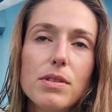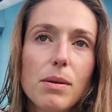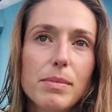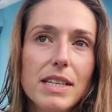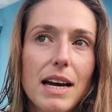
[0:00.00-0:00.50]

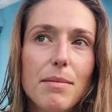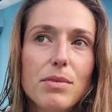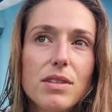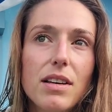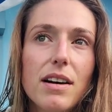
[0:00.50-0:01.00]

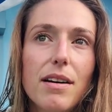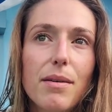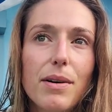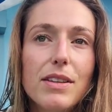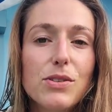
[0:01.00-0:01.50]
sometimes
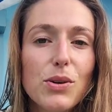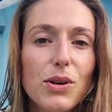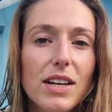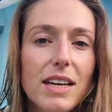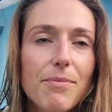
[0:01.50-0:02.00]

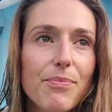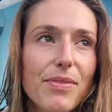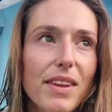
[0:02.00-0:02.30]
internally.